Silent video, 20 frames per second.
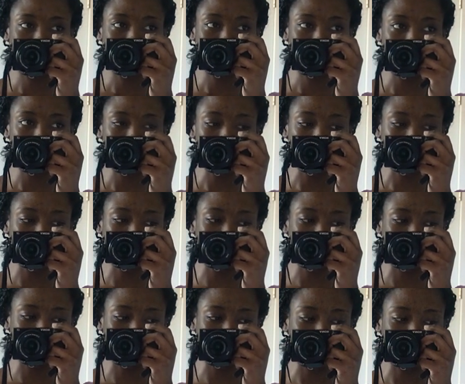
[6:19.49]
I'm
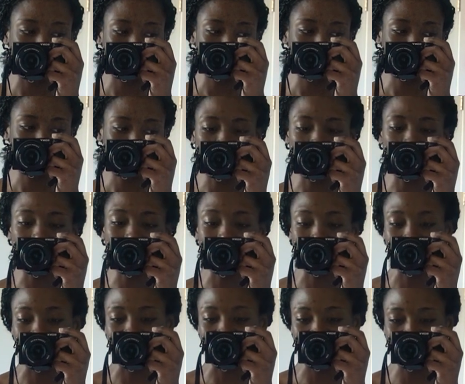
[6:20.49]
sorry.
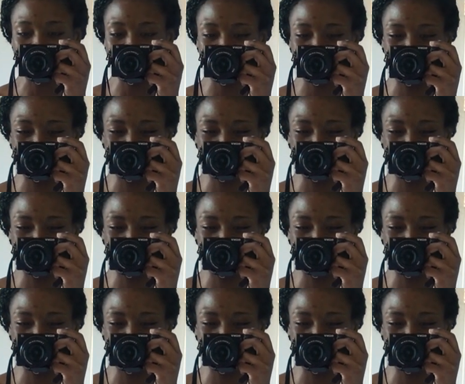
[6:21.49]
Regardless,